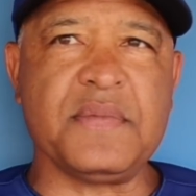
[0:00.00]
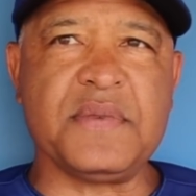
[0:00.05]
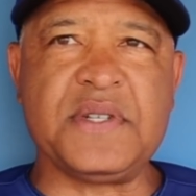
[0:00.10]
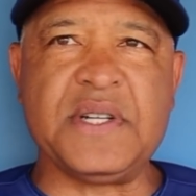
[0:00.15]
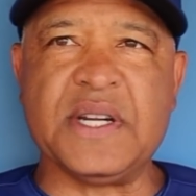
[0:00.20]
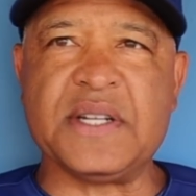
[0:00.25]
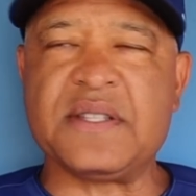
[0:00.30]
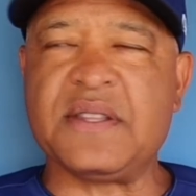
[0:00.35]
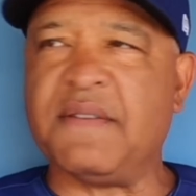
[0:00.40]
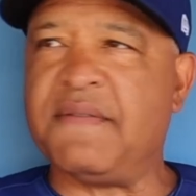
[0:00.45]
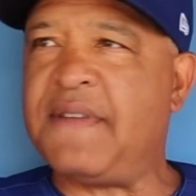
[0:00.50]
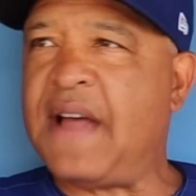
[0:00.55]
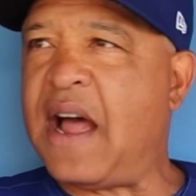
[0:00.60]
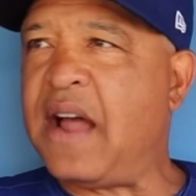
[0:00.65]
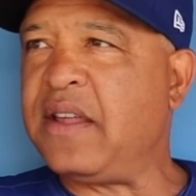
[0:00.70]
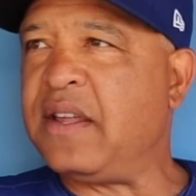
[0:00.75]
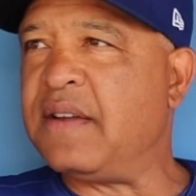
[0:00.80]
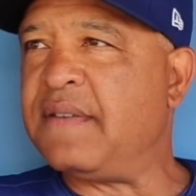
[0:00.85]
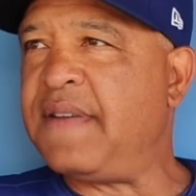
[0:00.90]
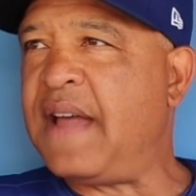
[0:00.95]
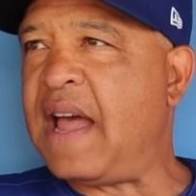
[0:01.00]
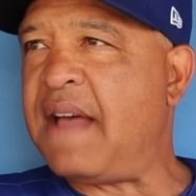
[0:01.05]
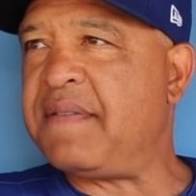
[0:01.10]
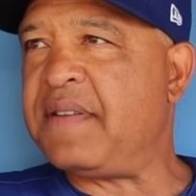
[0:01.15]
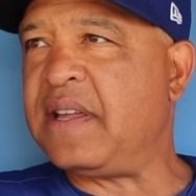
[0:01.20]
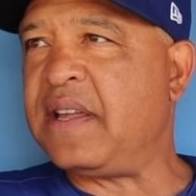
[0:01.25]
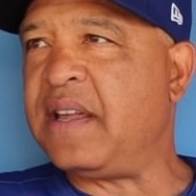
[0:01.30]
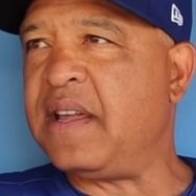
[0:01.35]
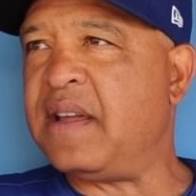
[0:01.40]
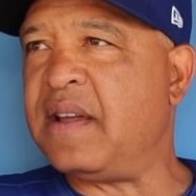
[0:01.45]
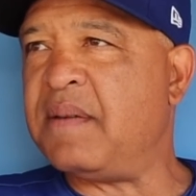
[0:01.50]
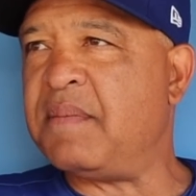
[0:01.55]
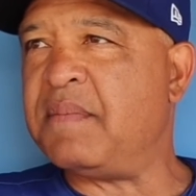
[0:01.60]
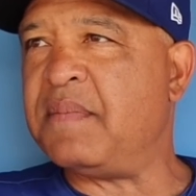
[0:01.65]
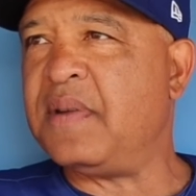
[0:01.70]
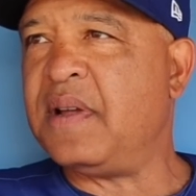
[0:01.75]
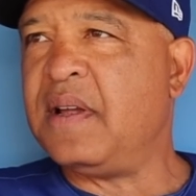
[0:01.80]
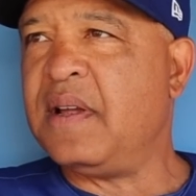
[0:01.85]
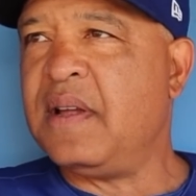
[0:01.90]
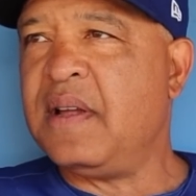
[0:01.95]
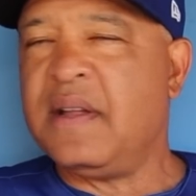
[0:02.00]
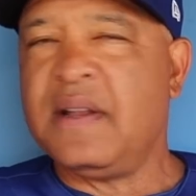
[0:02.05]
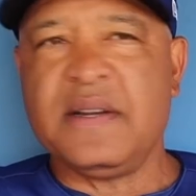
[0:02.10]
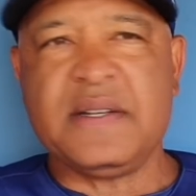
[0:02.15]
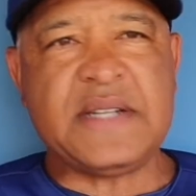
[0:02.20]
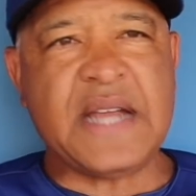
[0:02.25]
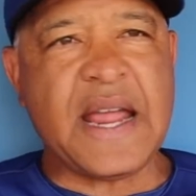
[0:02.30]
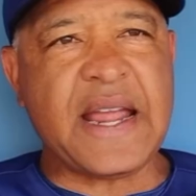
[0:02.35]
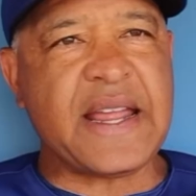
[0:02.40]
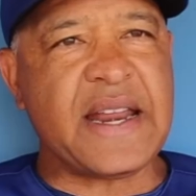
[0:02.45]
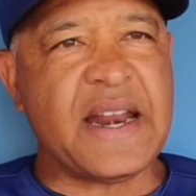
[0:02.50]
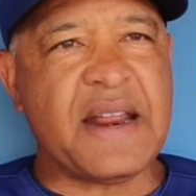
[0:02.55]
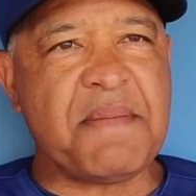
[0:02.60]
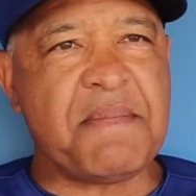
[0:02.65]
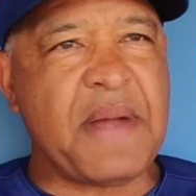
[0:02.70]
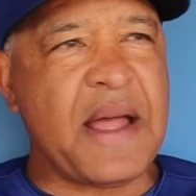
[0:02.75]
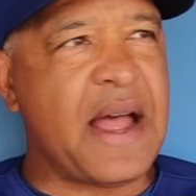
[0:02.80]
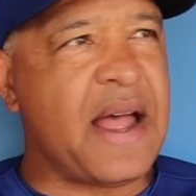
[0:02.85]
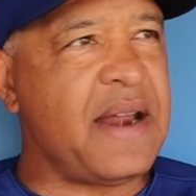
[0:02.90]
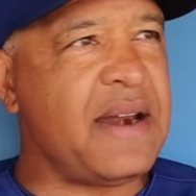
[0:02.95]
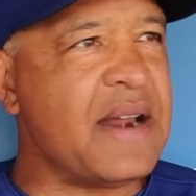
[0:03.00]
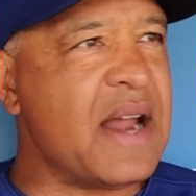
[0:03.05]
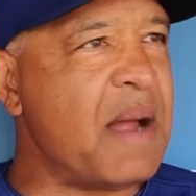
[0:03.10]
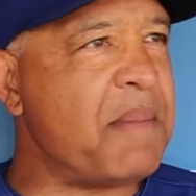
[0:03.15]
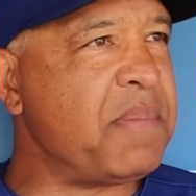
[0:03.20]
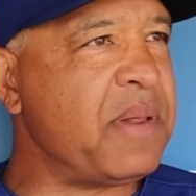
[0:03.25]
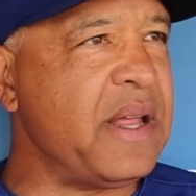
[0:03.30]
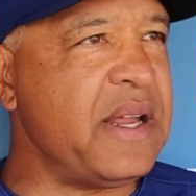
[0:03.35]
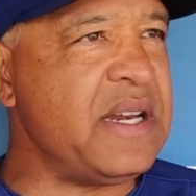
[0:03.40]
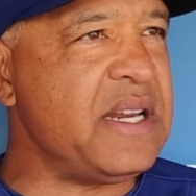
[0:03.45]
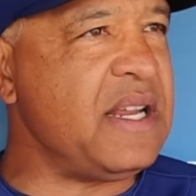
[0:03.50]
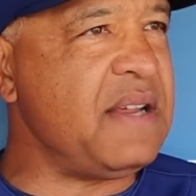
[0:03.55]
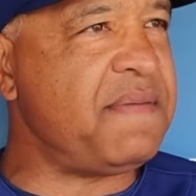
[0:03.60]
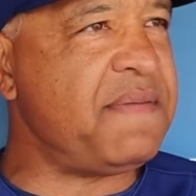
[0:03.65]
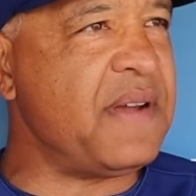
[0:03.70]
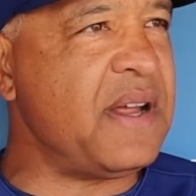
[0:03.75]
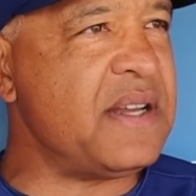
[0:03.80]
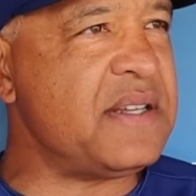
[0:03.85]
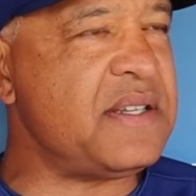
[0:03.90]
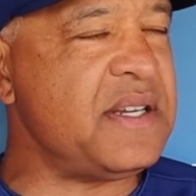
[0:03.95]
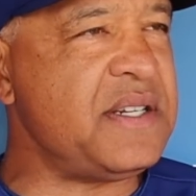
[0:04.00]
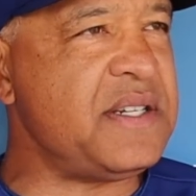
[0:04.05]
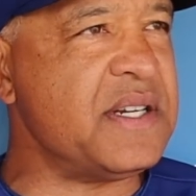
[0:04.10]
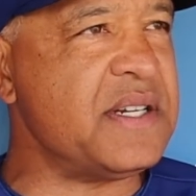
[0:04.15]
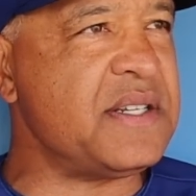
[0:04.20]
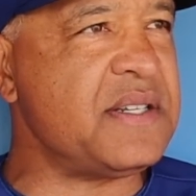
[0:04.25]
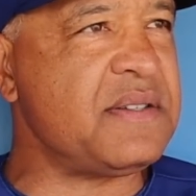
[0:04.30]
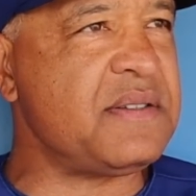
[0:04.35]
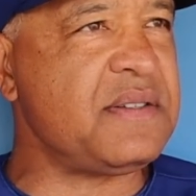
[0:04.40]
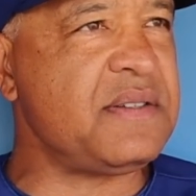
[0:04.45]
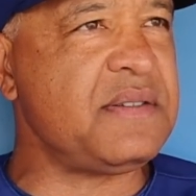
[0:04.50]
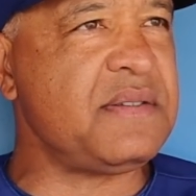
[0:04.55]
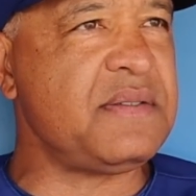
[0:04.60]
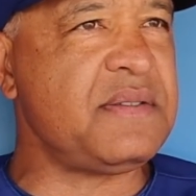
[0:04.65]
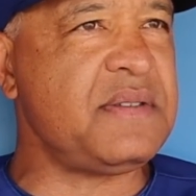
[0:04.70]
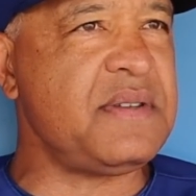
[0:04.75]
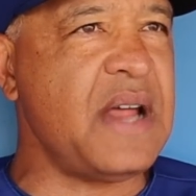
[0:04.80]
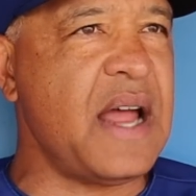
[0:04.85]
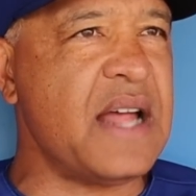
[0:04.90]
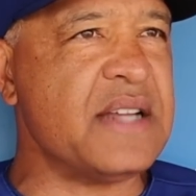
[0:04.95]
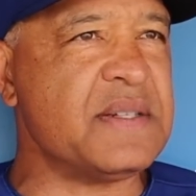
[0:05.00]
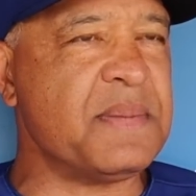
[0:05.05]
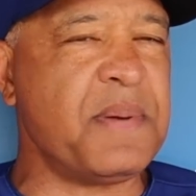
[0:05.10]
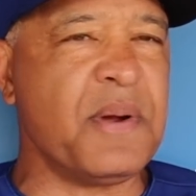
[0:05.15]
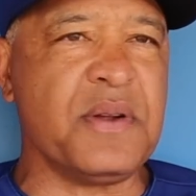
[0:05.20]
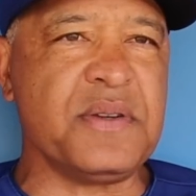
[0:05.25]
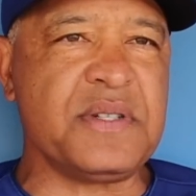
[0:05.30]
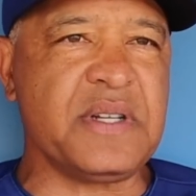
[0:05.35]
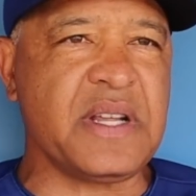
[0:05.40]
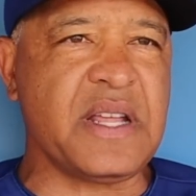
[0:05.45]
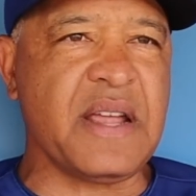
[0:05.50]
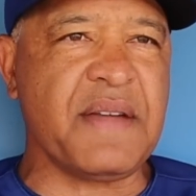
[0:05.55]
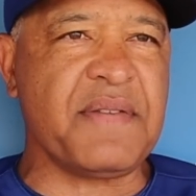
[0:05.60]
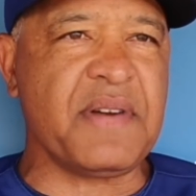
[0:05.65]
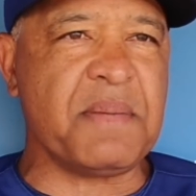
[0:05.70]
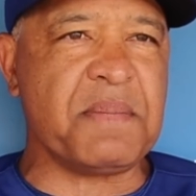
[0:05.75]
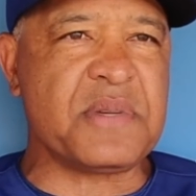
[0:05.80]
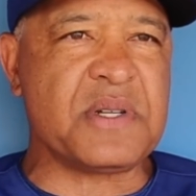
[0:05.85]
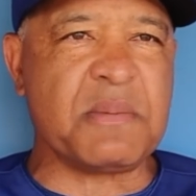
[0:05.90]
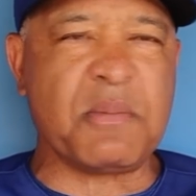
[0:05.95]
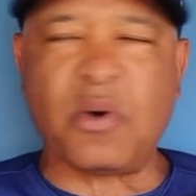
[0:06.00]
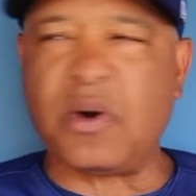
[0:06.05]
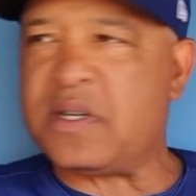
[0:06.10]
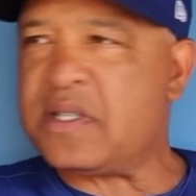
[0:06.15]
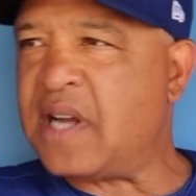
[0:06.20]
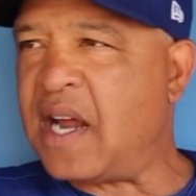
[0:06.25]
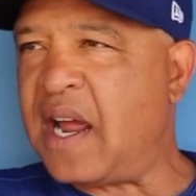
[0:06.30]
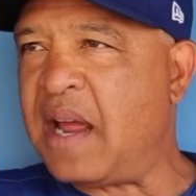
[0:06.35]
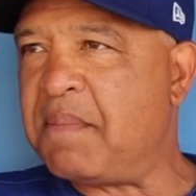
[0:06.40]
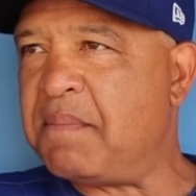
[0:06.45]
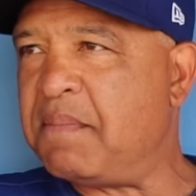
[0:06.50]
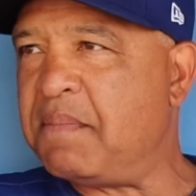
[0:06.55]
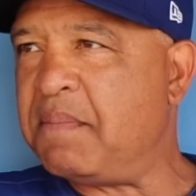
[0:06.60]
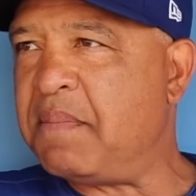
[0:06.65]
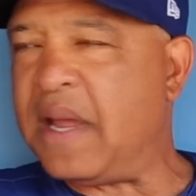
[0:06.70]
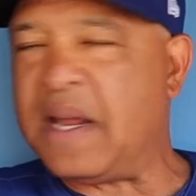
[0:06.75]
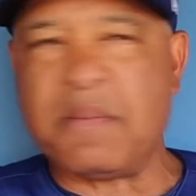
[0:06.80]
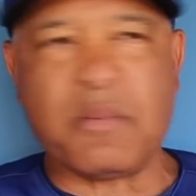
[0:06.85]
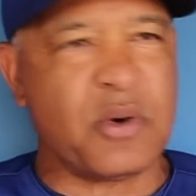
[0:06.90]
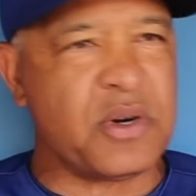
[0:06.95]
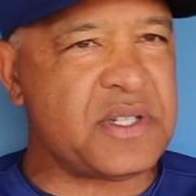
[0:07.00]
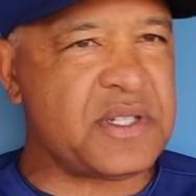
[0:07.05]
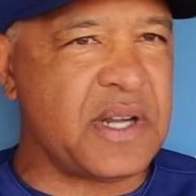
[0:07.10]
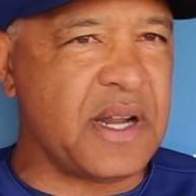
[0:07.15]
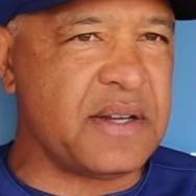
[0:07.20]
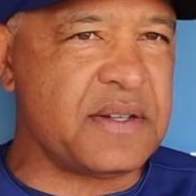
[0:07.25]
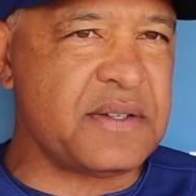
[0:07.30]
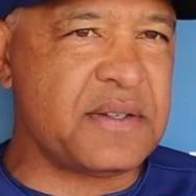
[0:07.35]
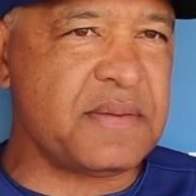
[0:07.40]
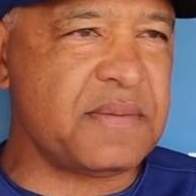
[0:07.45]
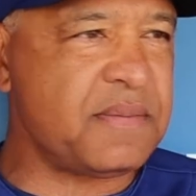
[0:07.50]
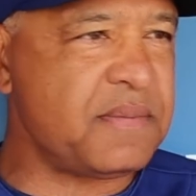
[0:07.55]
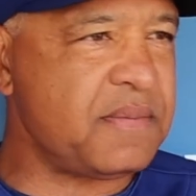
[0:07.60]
just the value of having him taking at bat, not play defense, it just, as opposed to giving him some more time, made more sense.